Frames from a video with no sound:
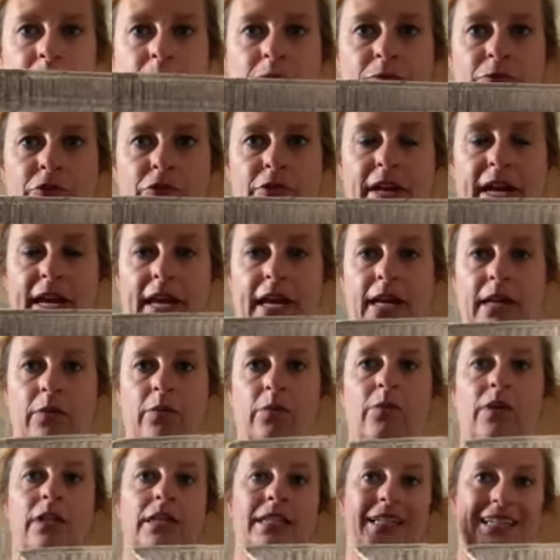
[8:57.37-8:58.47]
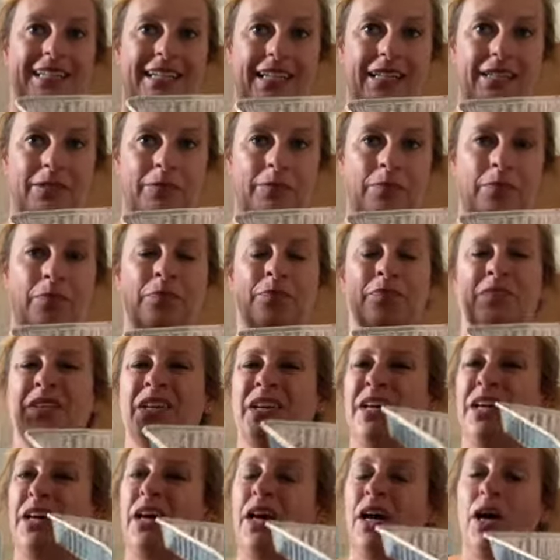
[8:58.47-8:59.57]
tray with a lid.
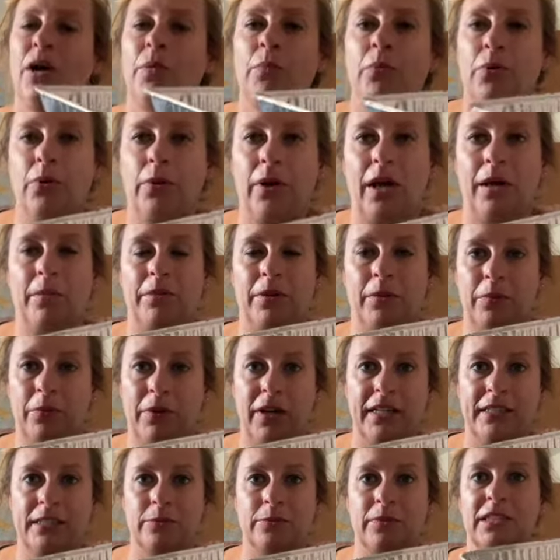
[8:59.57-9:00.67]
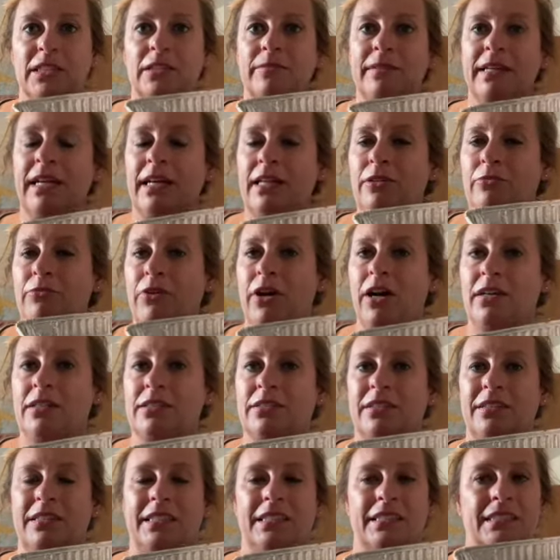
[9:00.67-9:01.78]
Problem was, once we had rocks
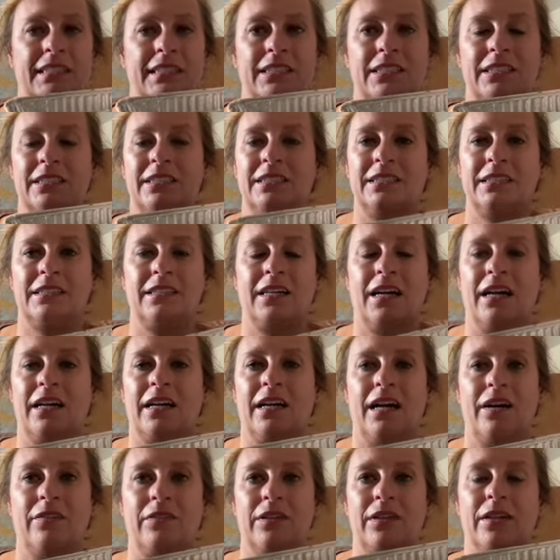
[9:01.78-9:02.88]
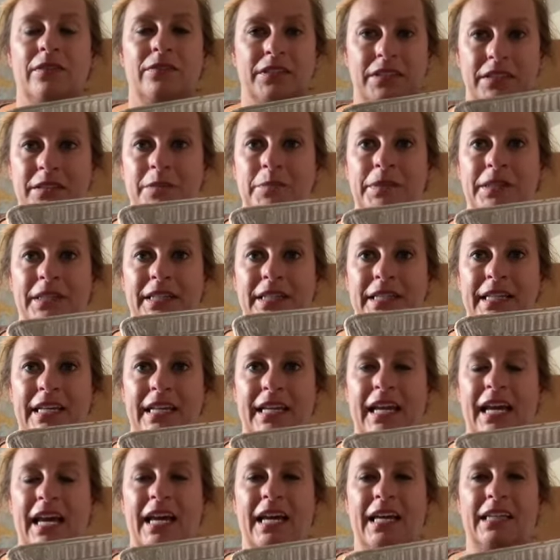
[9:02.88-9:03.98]
on these, they just did not have enough stability,
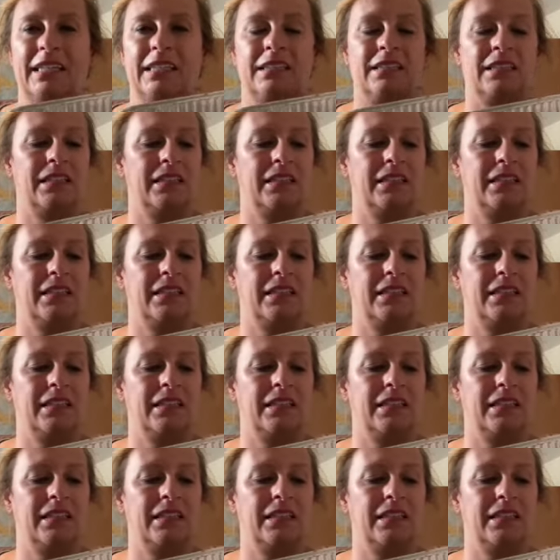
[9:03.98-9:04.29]
and